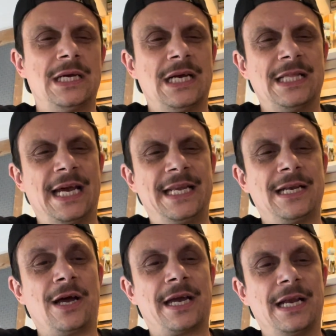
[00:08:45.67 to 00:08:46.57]
they did
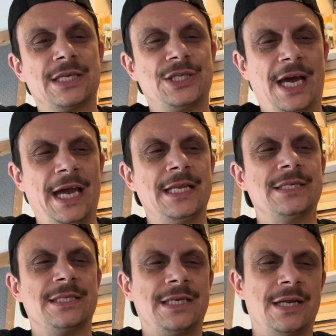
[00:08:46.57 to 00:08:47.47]
like an exchange,
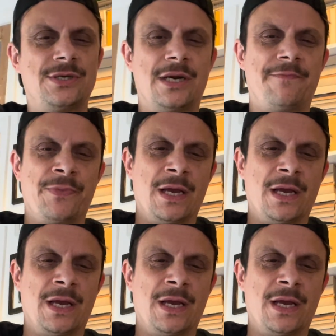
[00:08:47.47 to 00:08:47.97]
etc.